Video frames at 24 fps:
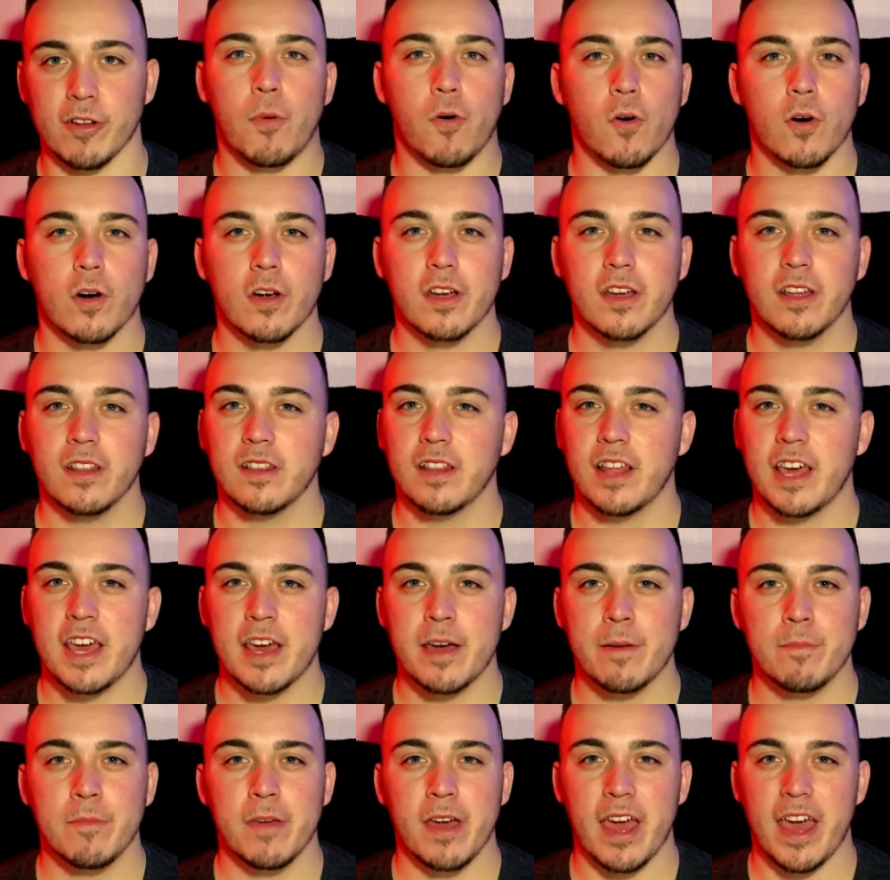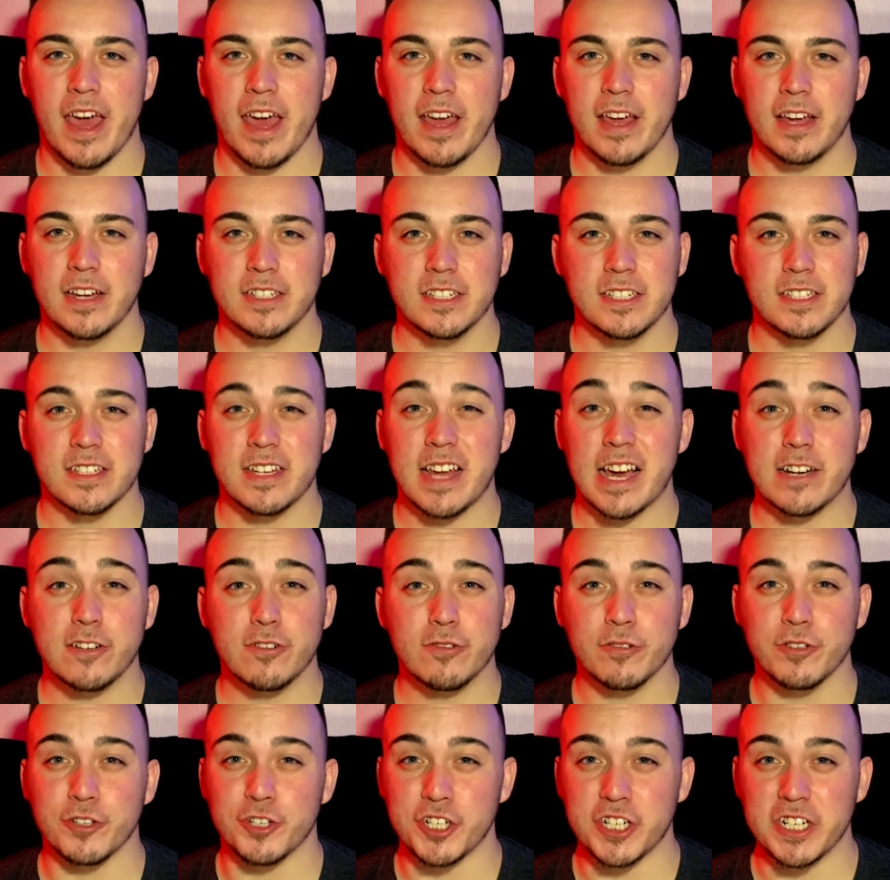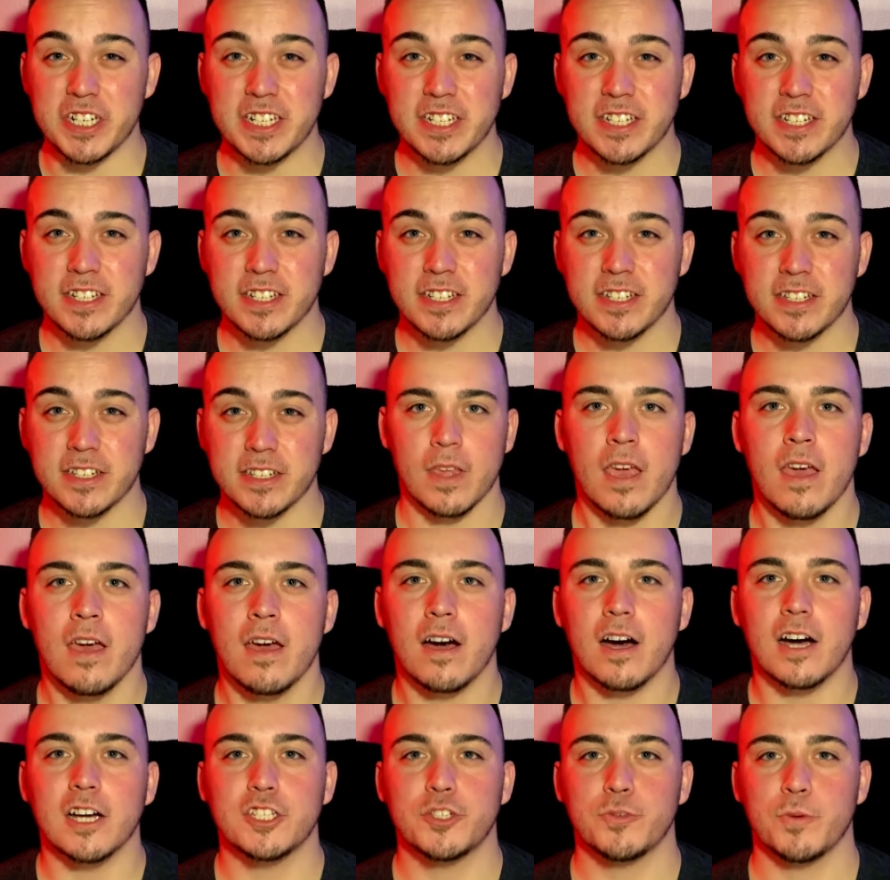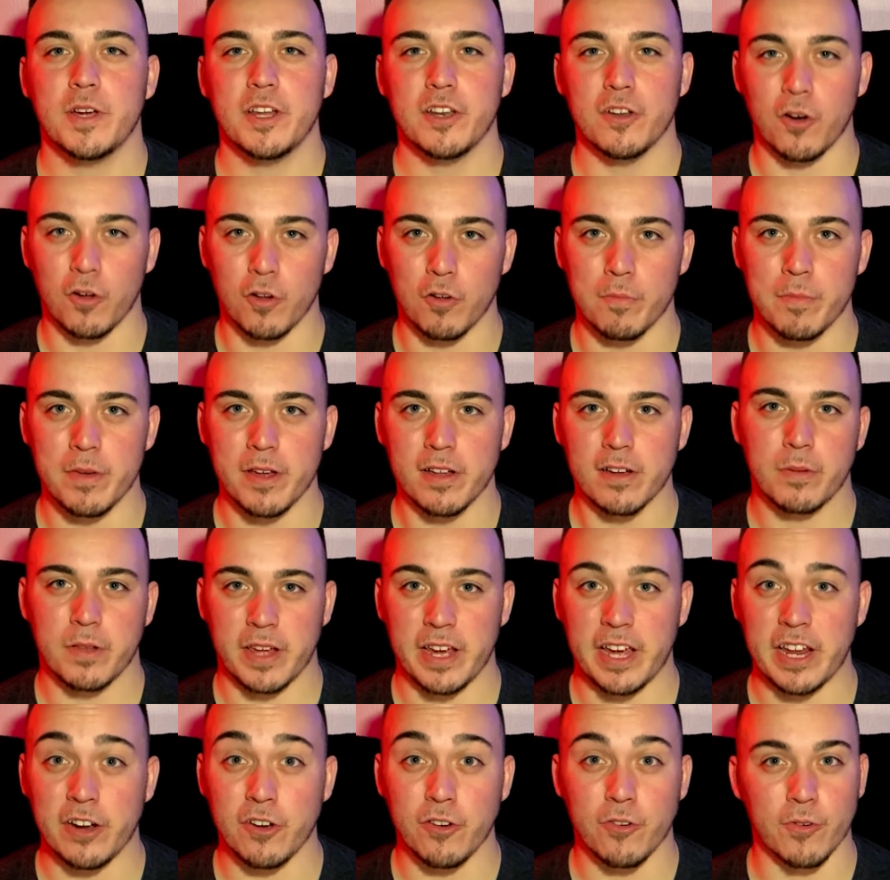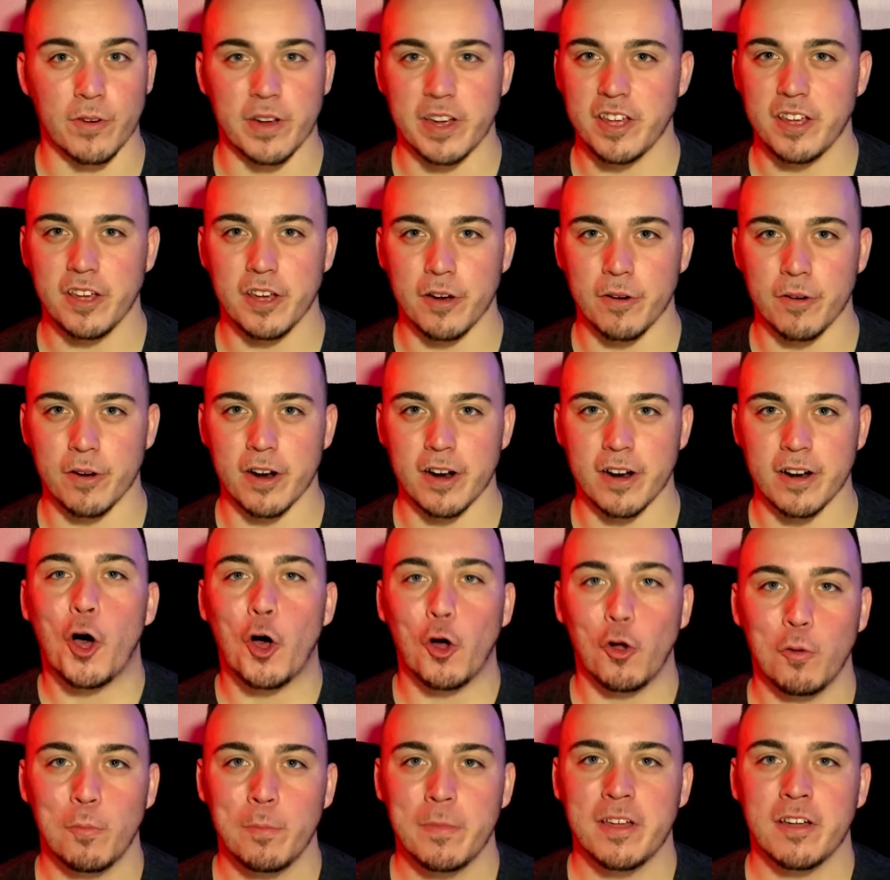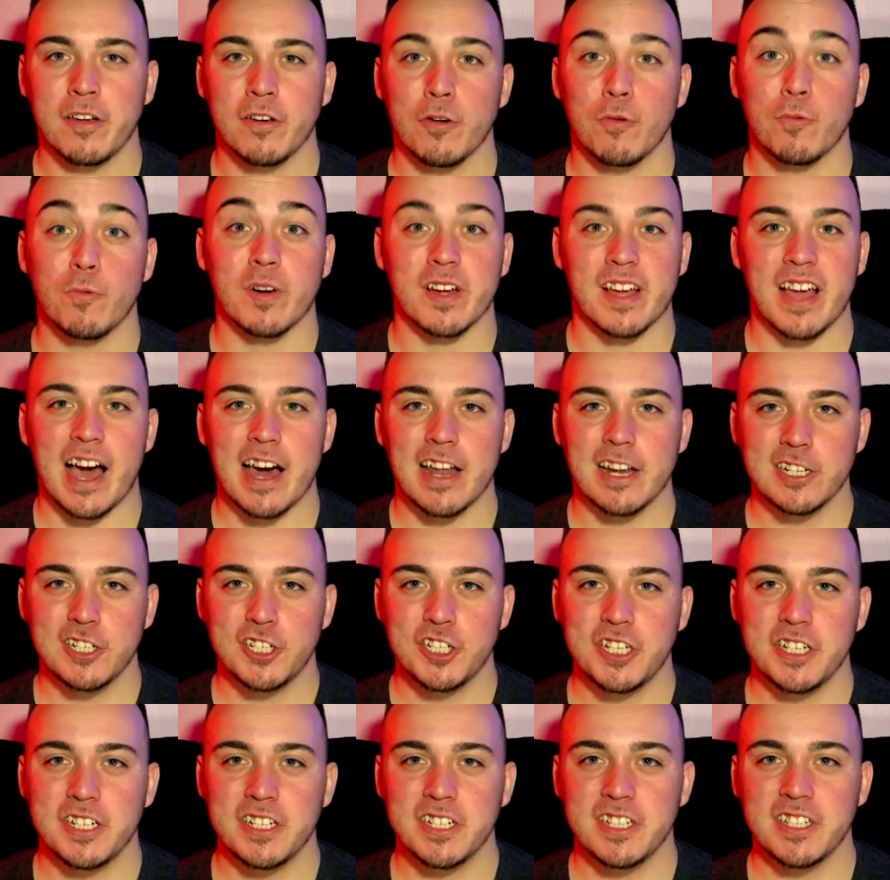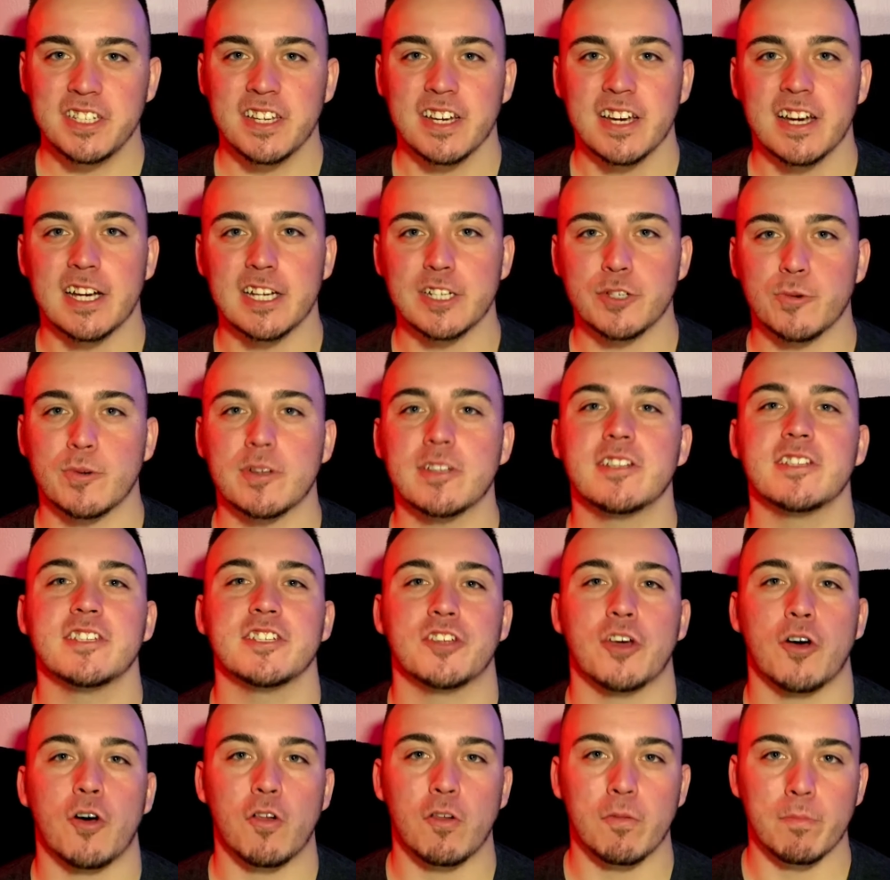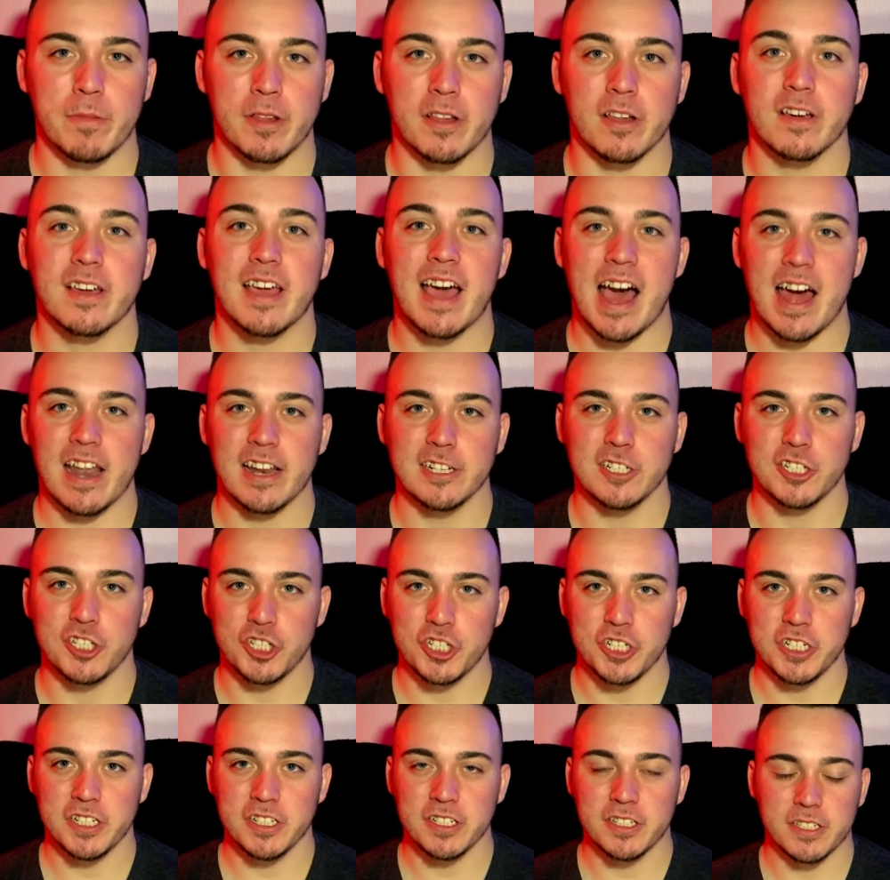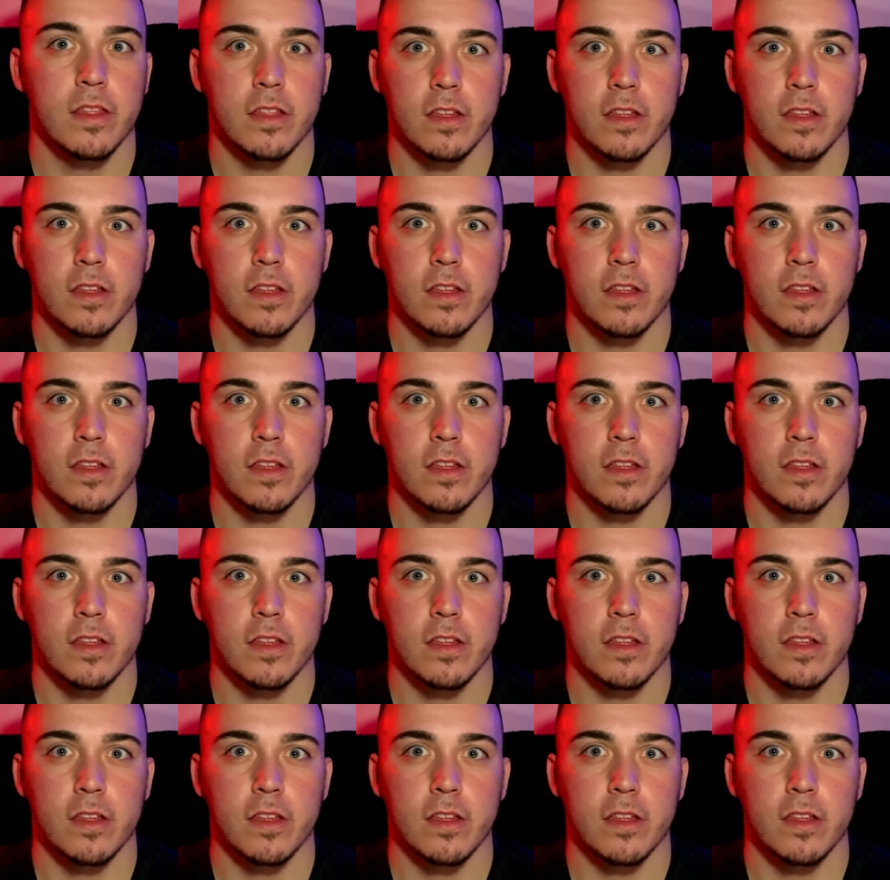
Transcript: Pork, lamb, eggs, natural cheeses, unsweetened whole milk, plain Greek yogurt, whole milk ricotta cheese, as well as whole milk cottage cheese.